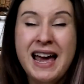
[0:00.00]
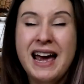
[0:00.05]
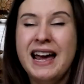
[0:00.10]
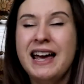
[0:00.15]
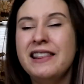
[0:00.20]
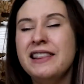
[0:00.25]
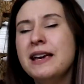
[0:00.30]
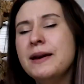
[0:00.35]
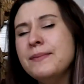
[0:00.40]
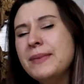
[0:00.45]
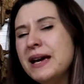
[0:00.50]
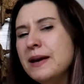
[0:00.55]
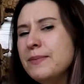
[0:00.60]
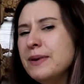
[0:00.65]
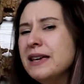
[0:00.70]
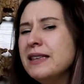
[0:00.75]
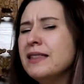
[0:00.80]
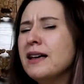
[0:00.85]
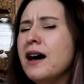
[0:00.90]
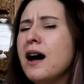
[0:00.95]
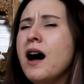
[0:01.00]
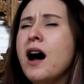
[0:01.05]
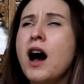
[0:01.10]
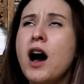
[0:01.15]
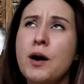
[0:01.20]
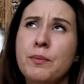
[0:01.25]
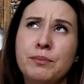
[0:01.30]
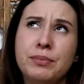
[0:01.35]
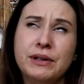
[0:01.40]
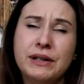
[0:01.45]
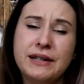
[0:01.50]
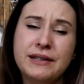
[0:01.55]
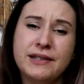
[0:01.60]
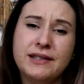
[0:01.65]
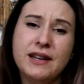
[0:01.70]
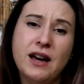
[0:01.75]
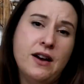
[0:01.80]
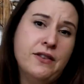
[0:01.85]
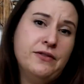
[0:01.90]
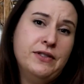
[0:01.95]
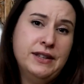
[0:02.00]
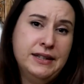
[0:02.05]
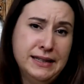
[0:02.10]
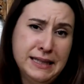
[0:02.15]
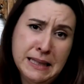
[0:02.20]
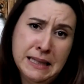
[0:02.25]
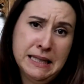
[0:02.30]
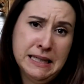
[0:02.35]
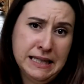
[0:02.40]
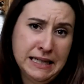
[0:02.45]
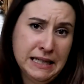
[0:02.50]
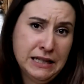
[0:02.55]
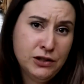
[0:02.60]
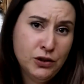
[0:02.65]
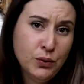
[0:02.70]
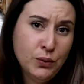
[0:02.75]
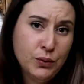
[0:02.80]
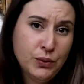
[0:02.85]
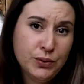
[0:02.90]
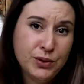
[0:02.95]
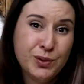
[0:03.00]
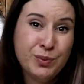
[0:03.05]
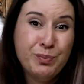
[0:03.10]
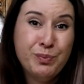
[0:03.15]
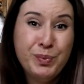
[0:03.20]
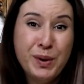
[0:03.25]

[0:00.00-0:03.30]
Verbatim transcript: and they may be the humblest of the D&D tools,